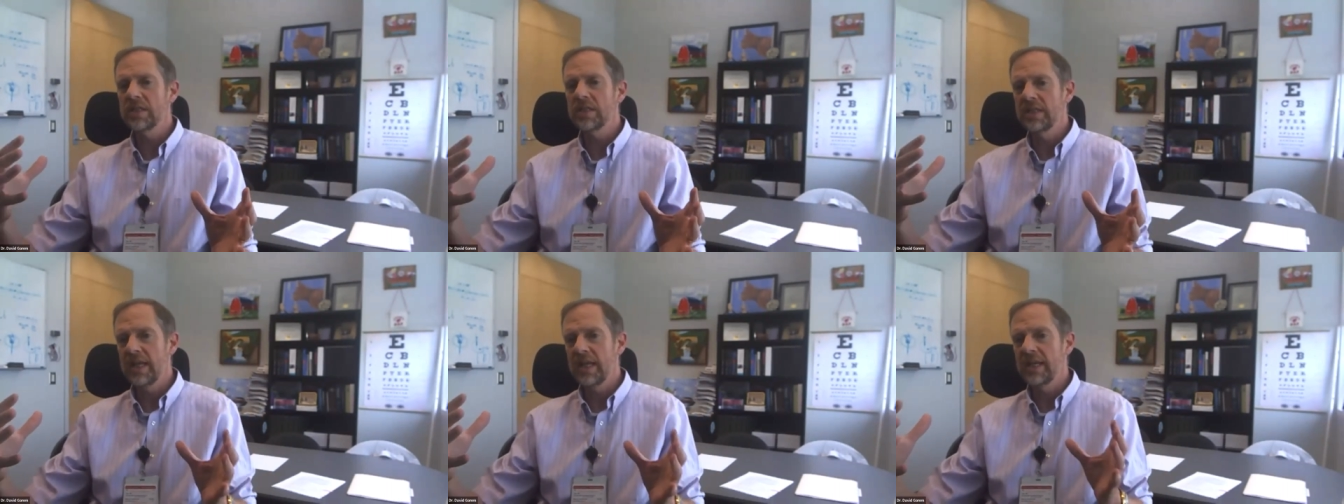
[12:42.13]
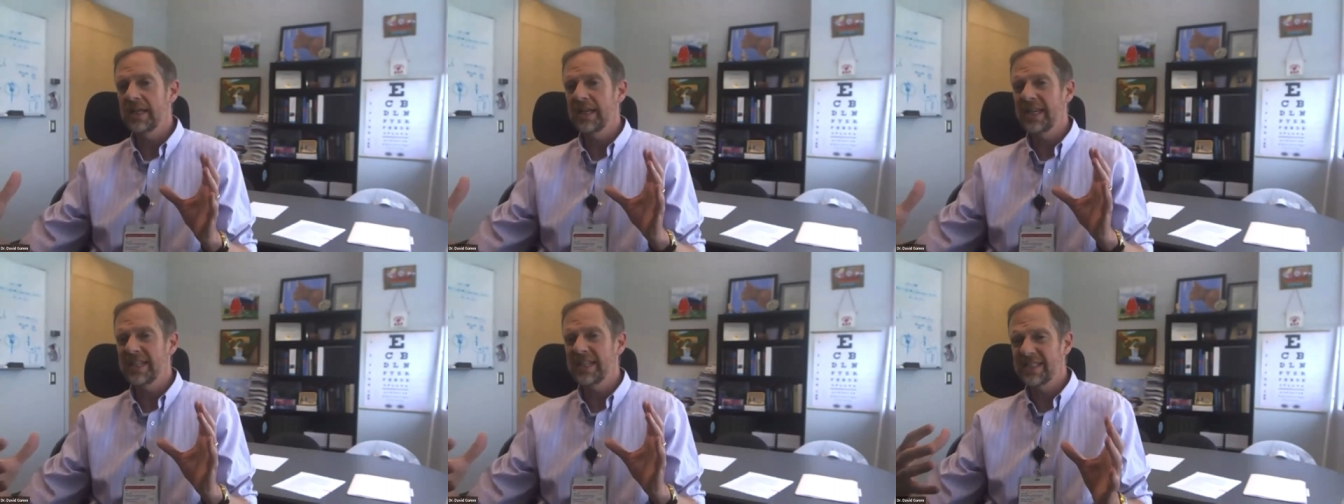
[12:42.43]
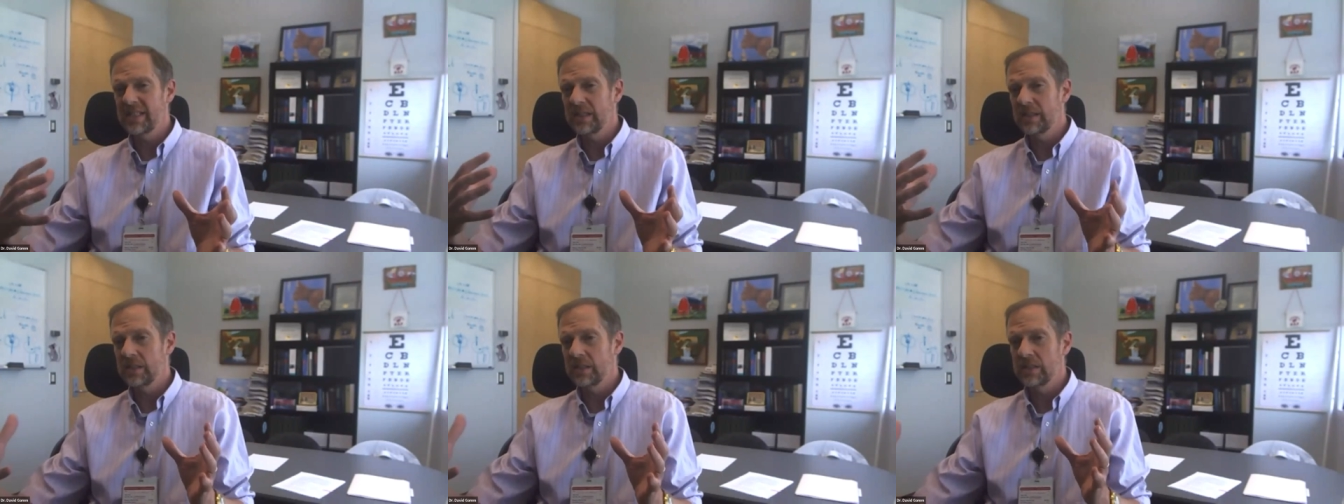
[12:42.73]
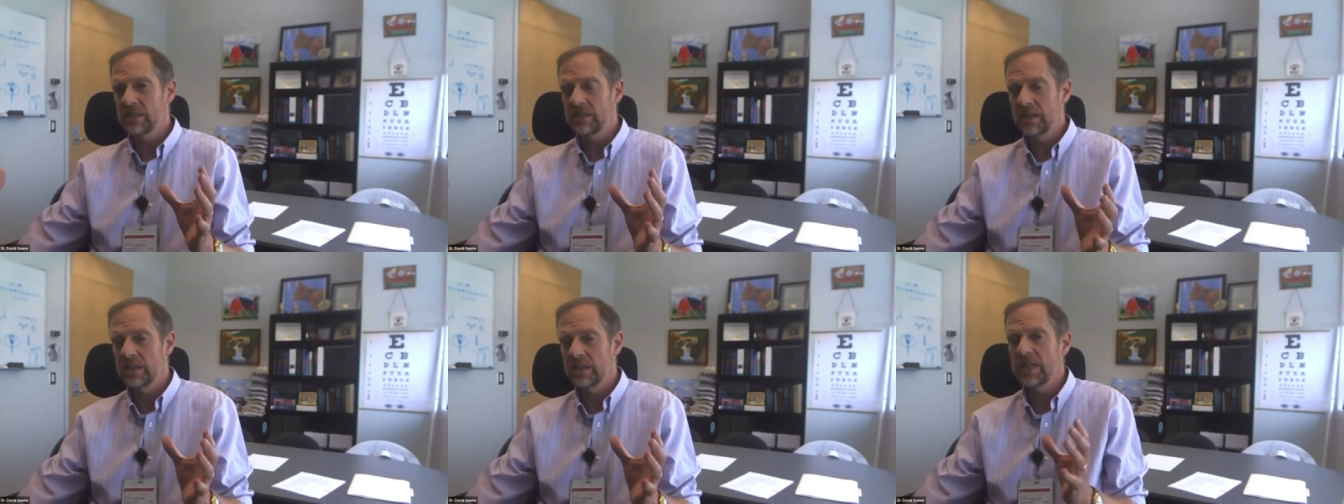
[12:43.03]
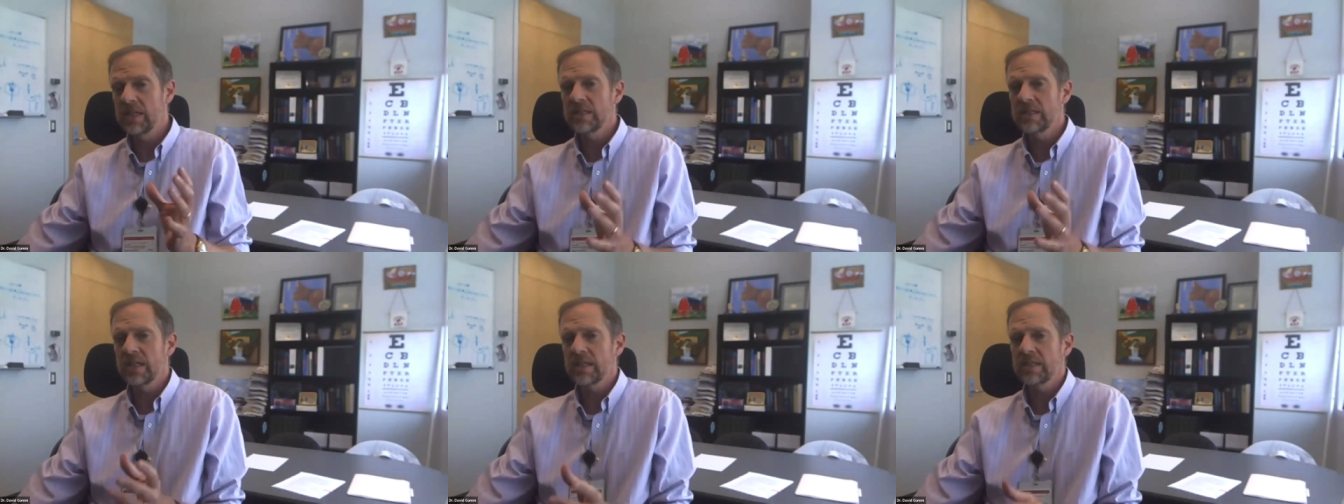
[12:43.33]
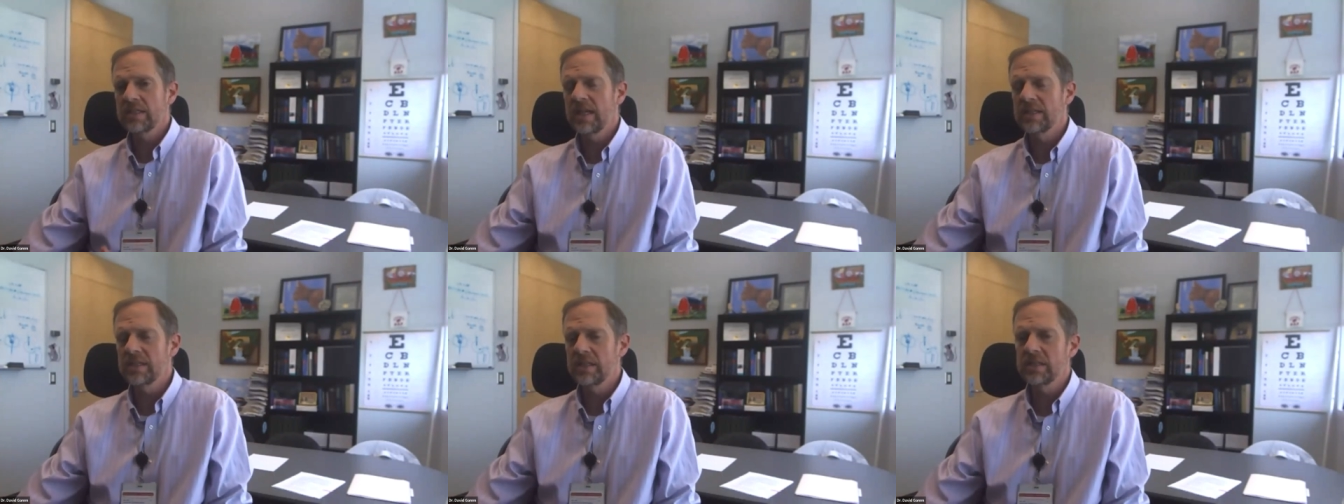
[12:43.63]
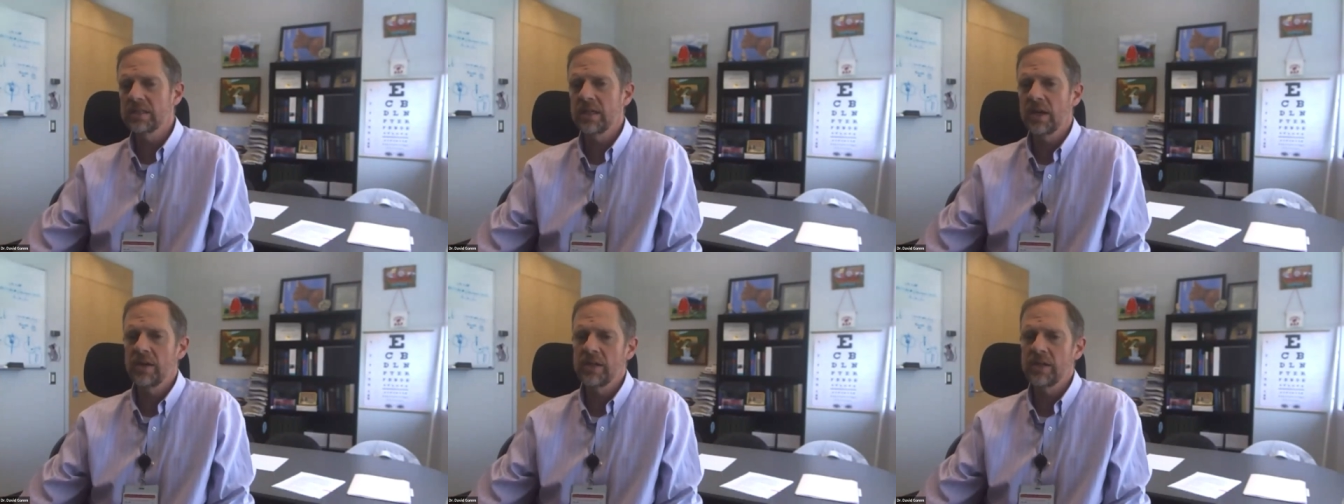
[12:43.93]
And then it gets the statistics
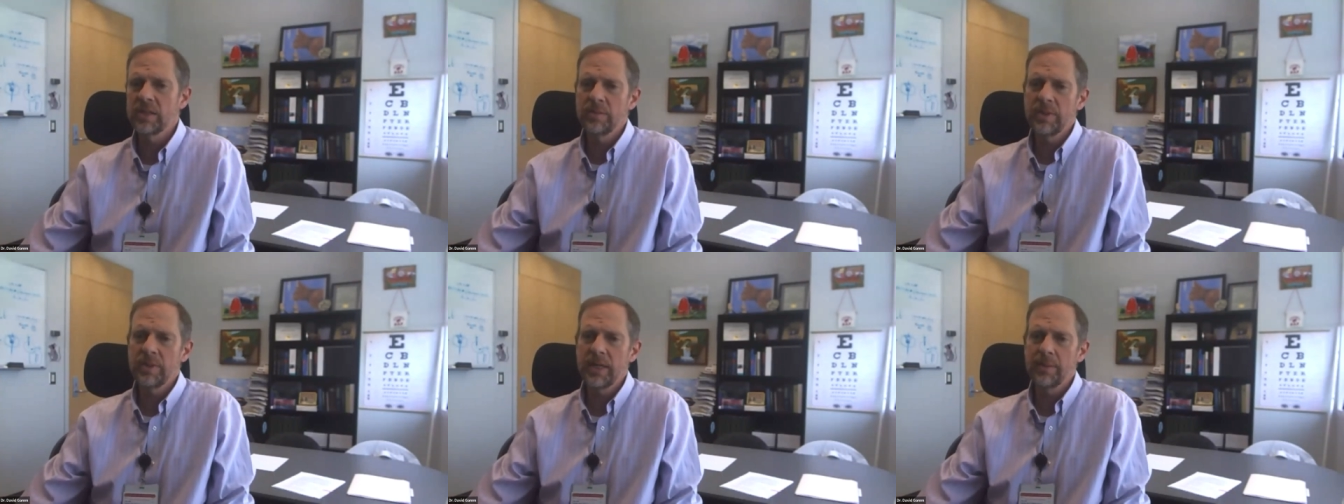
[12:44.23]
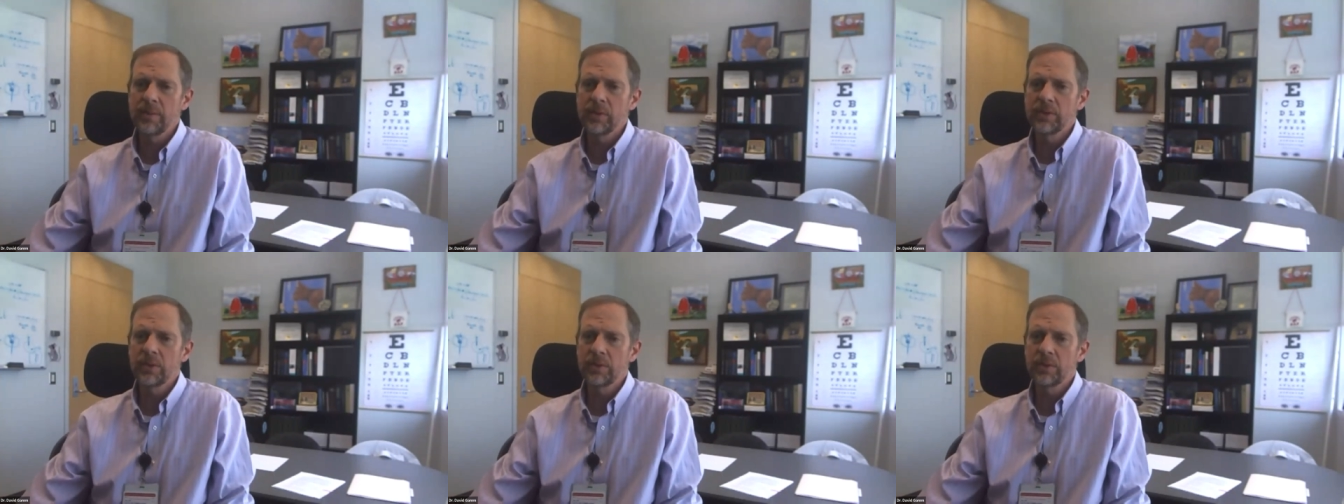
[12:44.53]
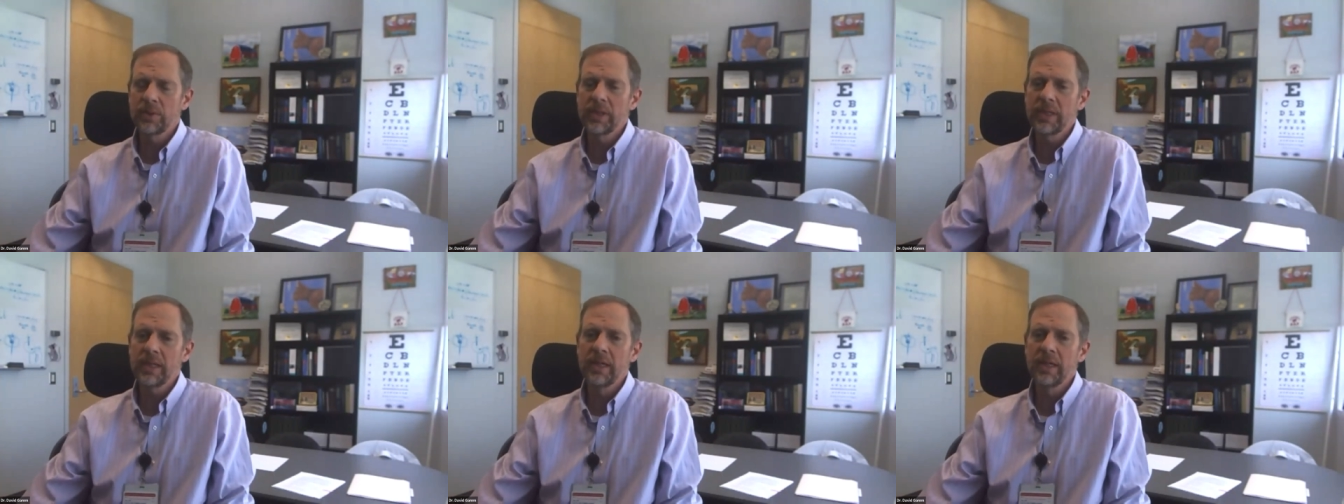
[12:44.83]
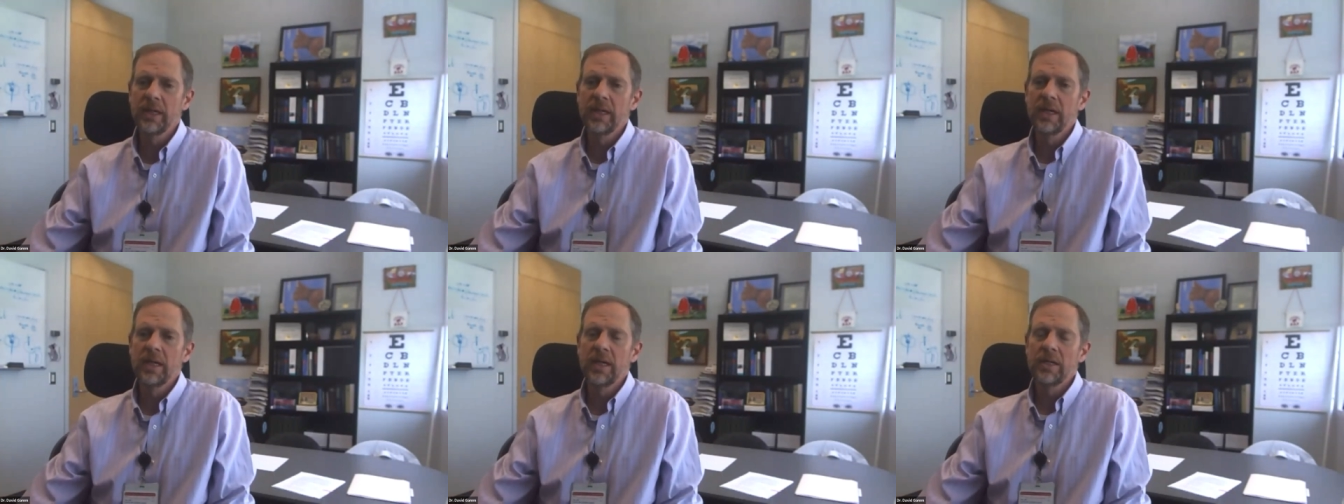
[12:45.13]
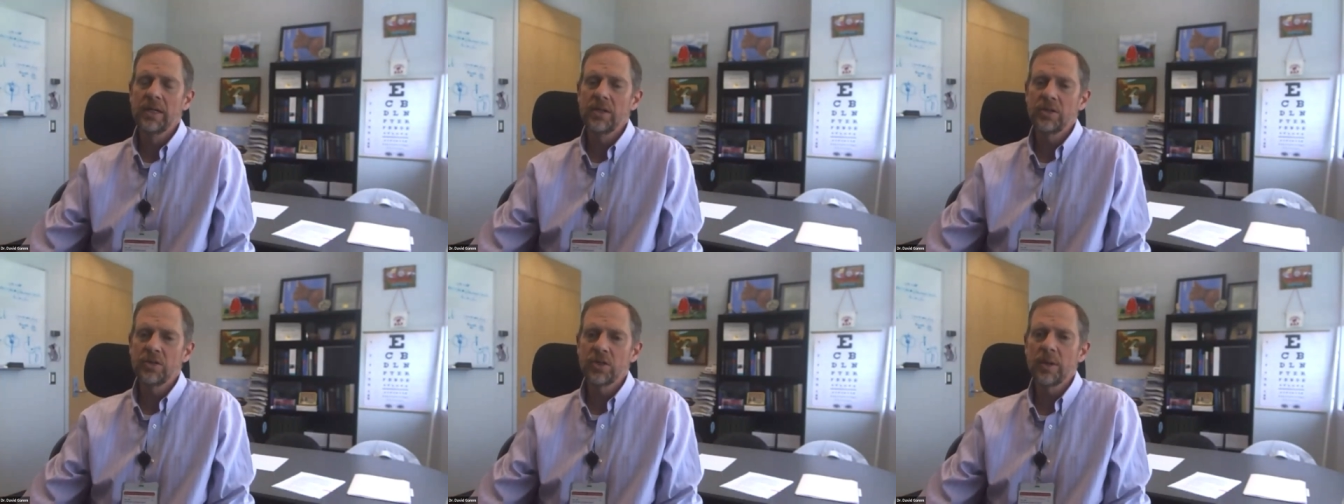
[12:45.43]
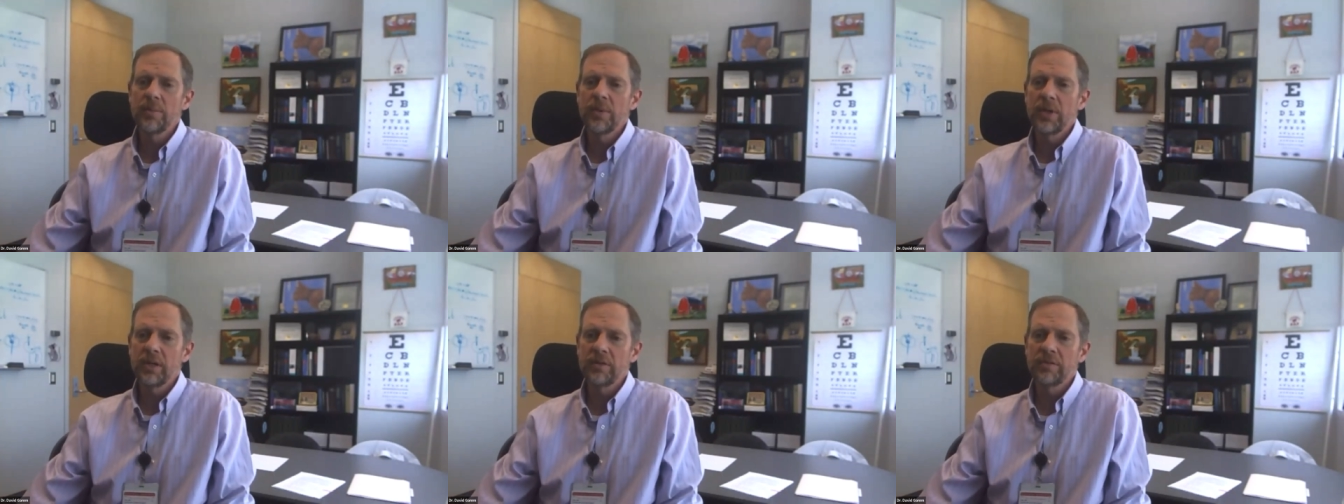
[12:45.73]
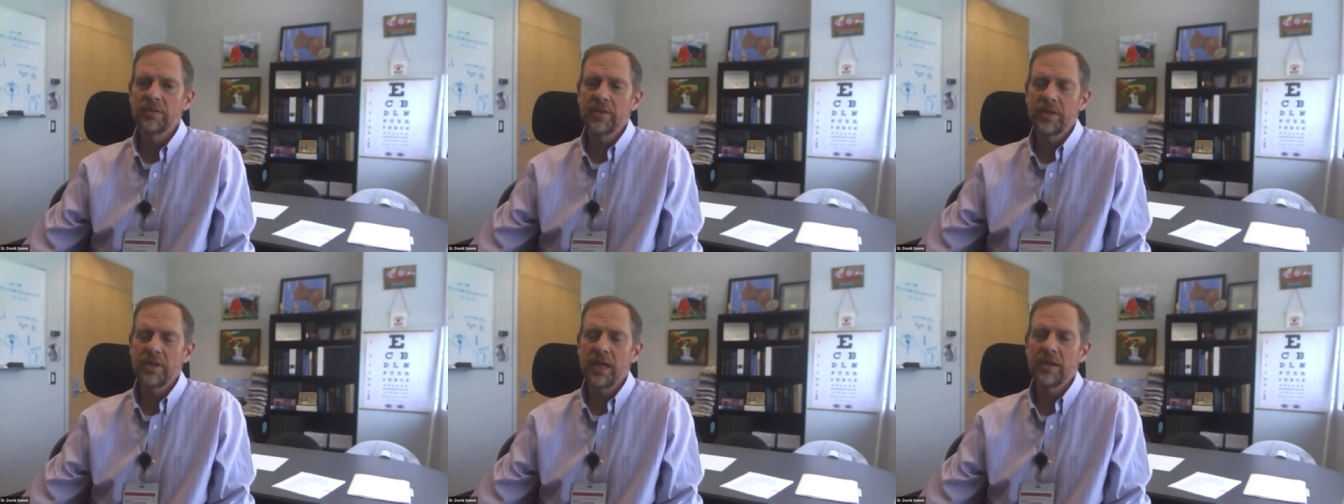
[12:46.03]
necessary to be able to really determine if,